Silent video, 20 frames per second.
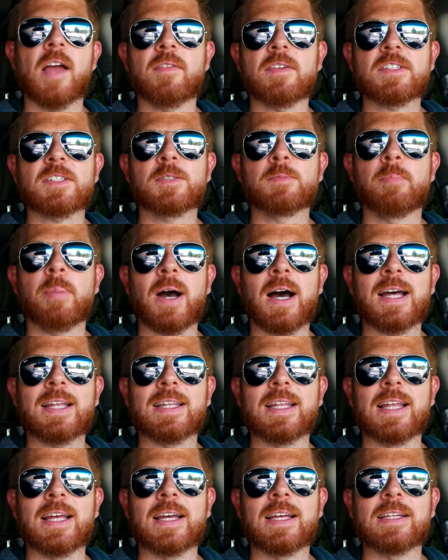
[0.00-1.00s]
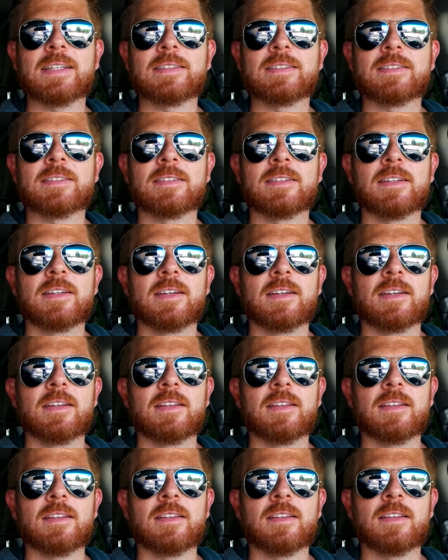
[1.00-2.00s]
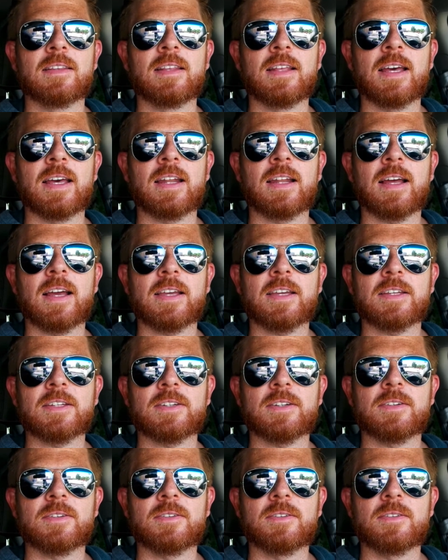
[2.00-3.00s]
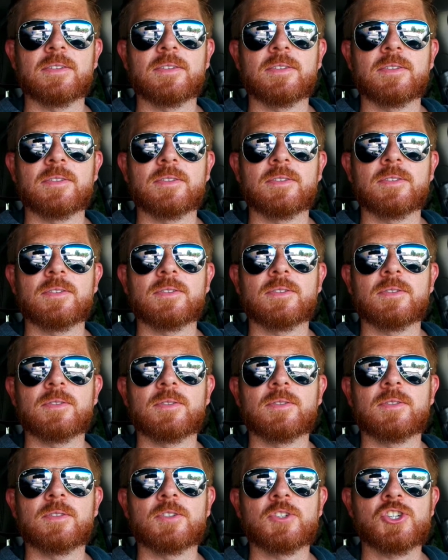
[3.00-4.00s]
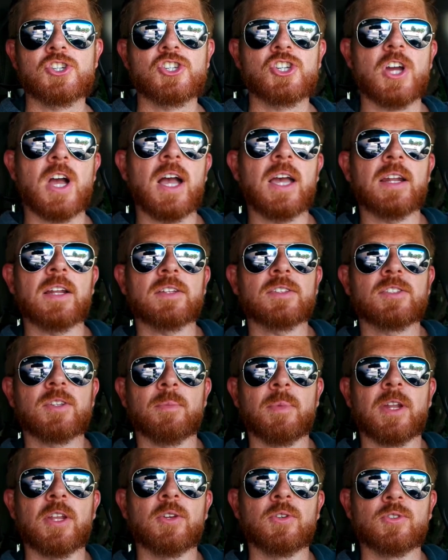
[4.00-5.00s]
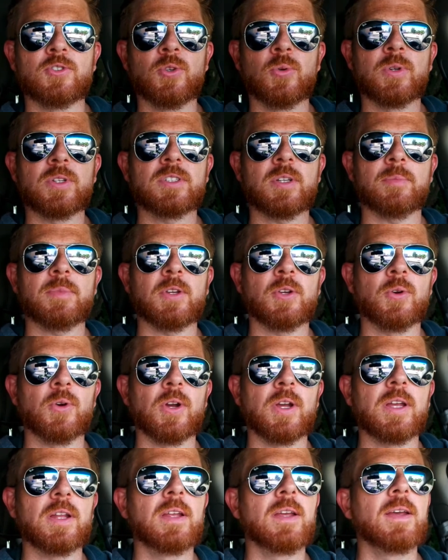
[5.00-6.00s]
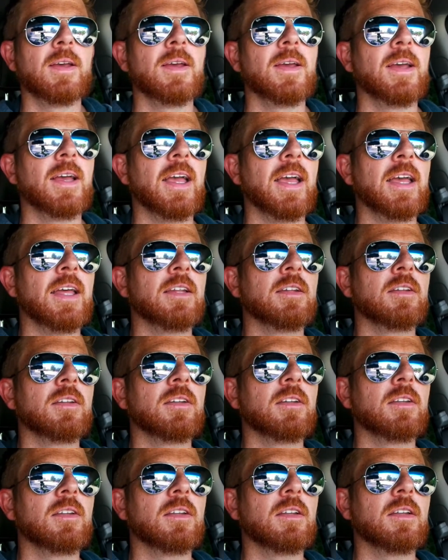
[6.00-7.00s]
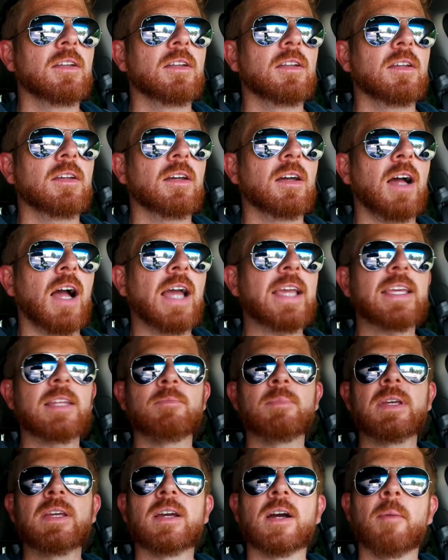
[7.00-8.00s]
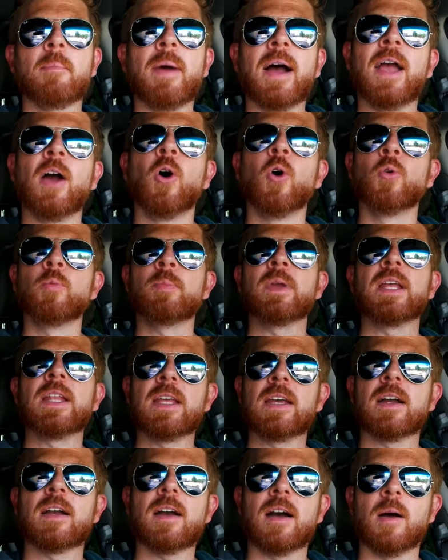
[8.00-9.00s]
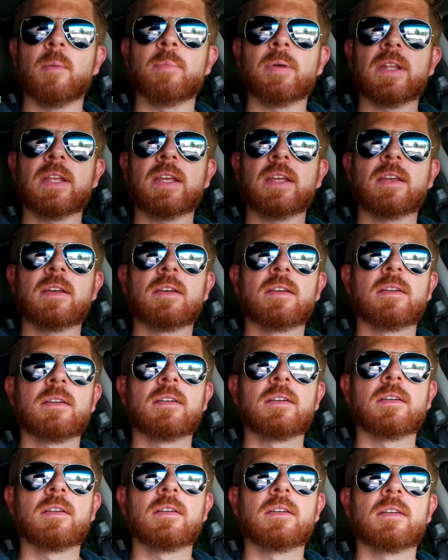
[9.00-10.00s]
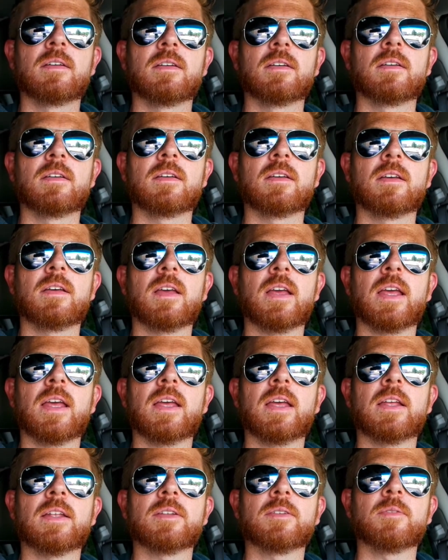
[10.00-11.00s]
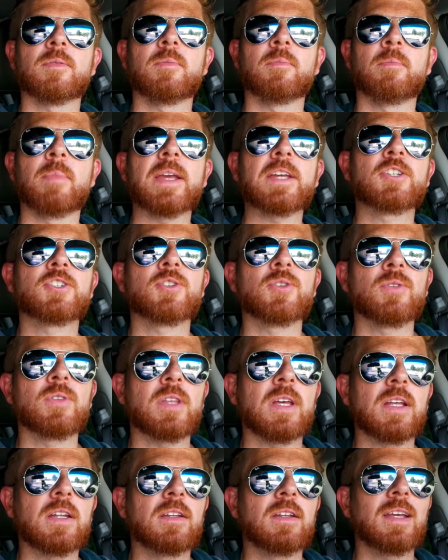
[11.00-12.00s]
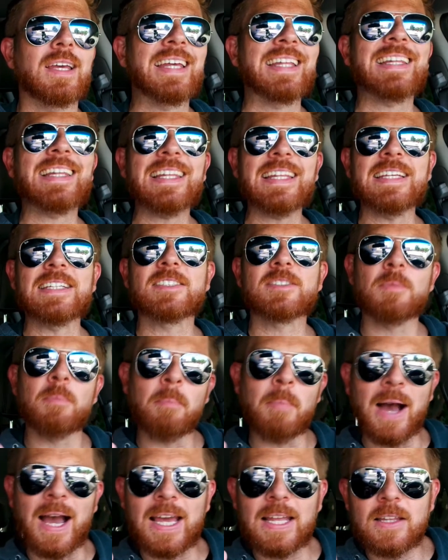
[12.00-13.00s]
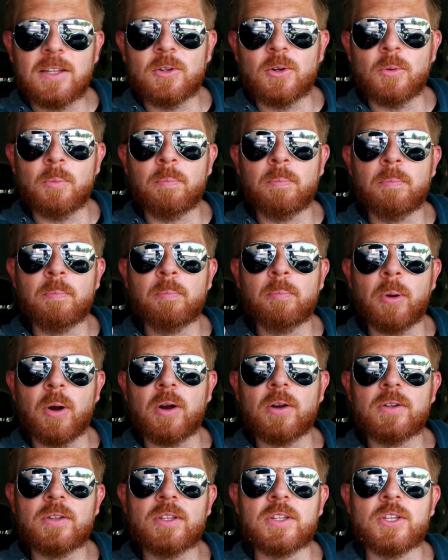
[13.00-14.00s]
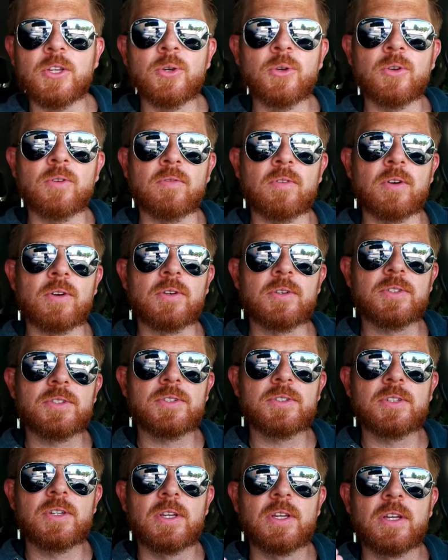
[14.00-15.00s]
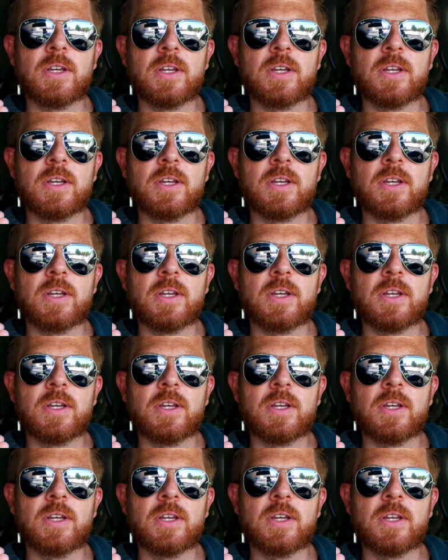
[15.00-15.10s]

I have a spotlight that I can shine on somebody who's doing something great, and I can become my own media company and make sure that at least my little part of the universe